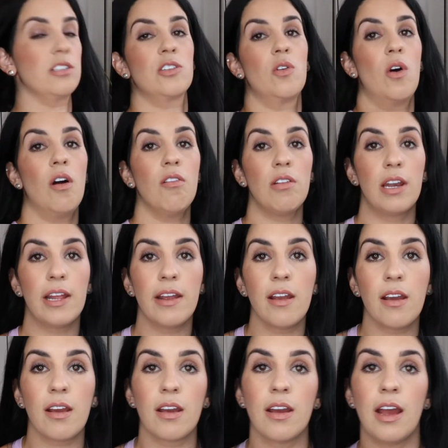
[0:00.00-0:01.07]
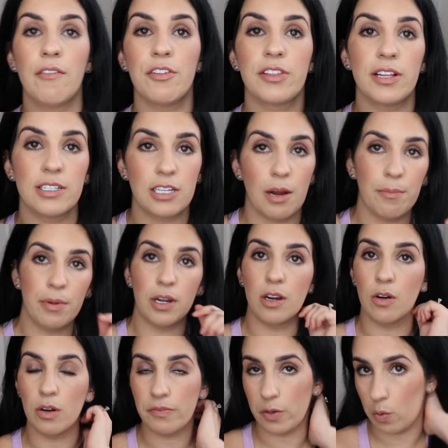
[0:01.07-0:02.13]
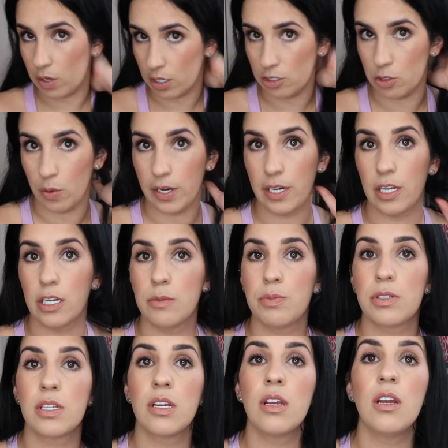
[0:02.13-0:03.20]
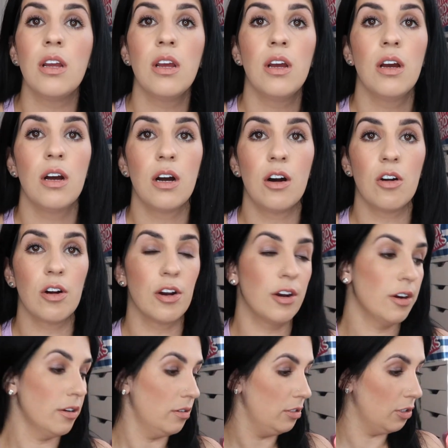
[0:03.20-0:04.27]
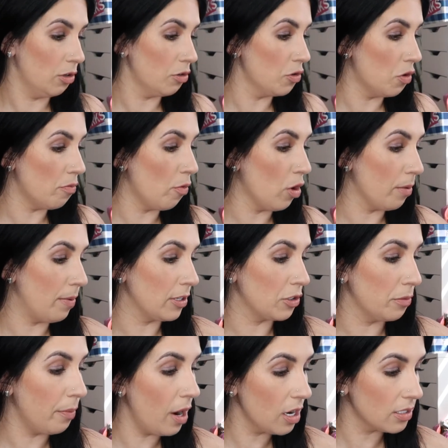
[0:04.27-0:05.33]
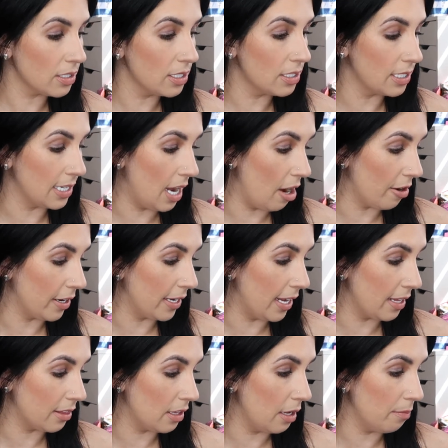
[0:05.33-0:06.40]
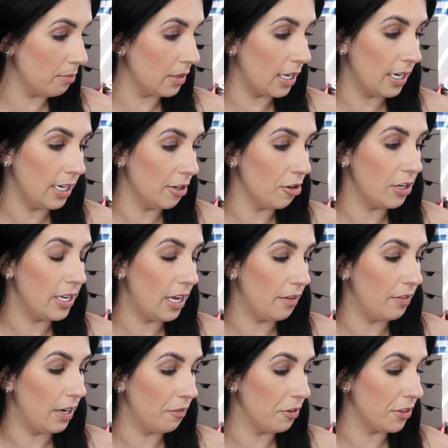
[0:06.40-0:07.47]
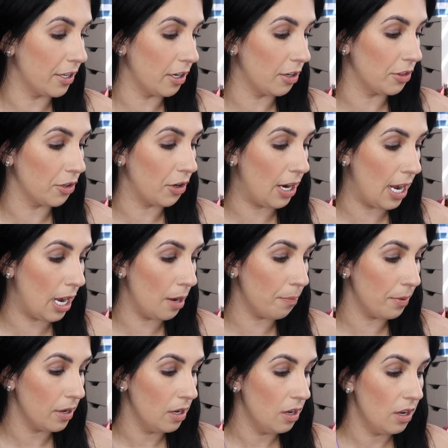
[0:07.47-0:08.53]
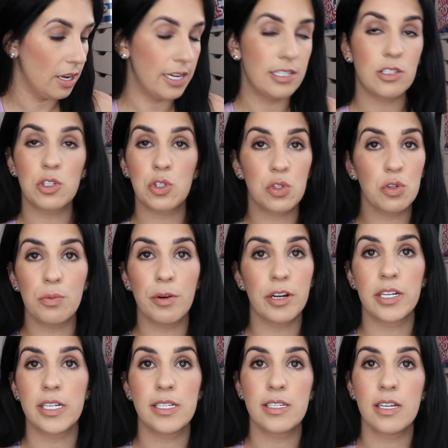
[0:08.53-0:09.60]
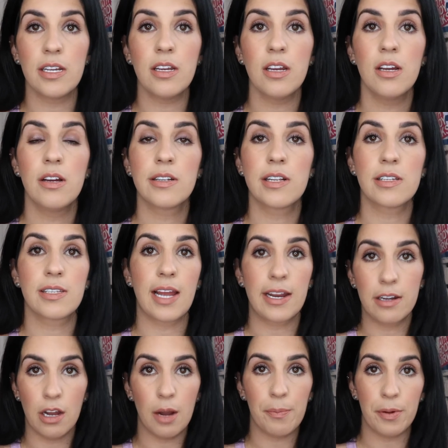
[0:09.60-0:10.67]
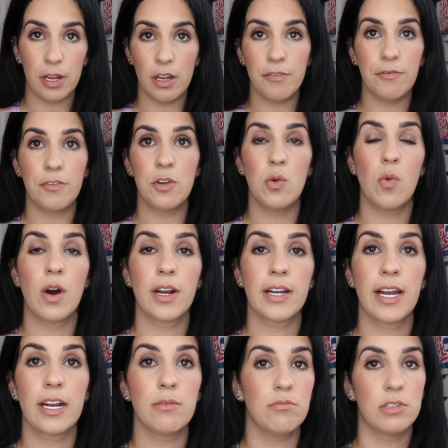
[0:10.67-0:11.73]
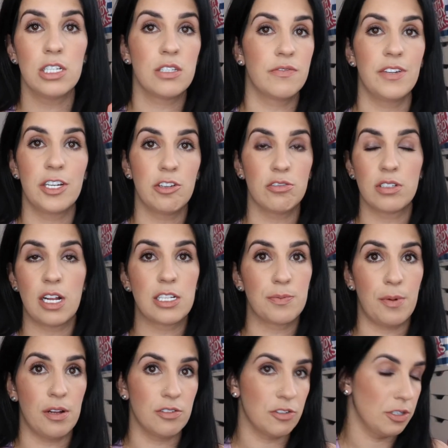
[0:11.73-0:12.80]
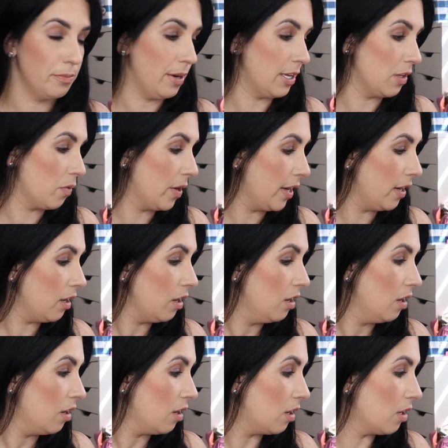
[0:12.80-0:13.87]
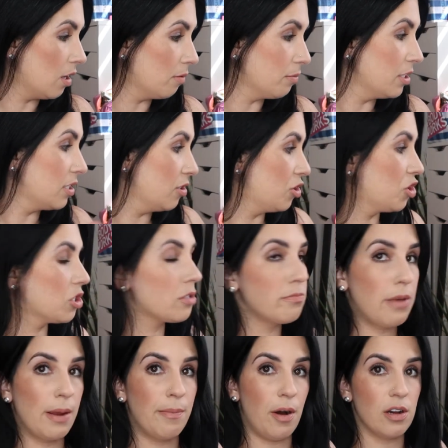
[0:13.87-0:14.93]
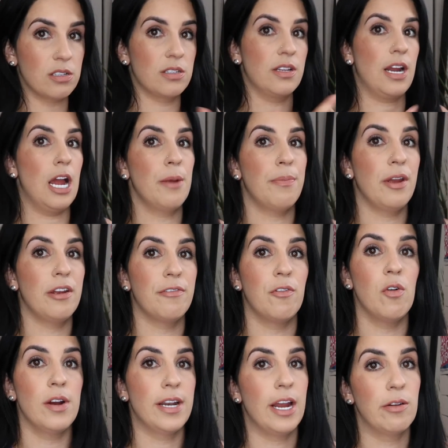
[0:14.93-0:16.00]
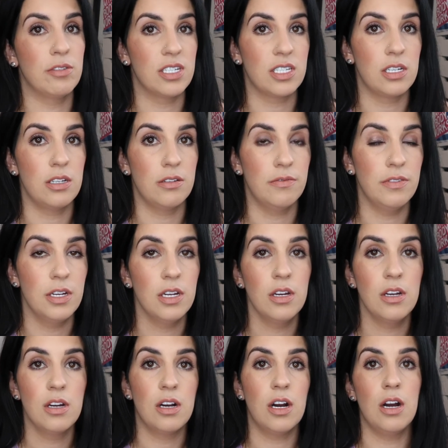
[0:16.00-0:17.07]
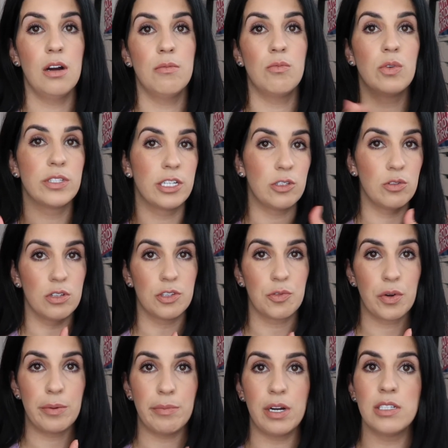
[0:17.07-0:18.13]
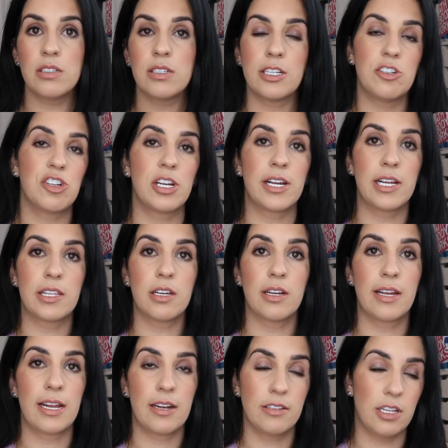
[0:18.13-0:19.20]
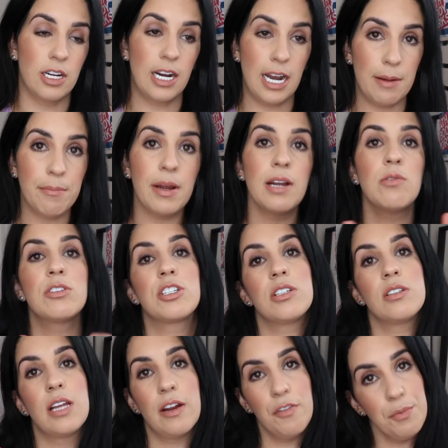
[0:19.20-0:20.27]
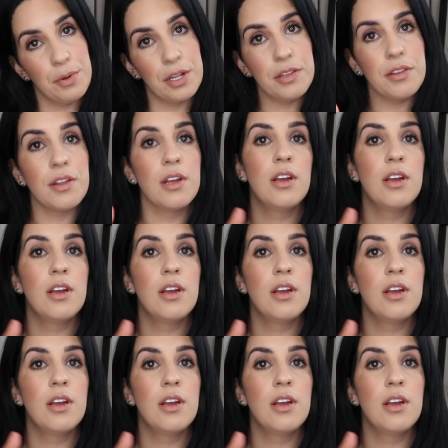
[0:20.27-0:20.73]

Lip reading: So I'll link everything down below if you want to join Ipsy, or know more about their boxes and how to get them. They literally have everything on their app. It's super easy to sign up if you want to get them. This video is not sponsored, by the way. This is just my box that I pay for and I receive when they do the 3 months. I usually get the glam bag, which is every month,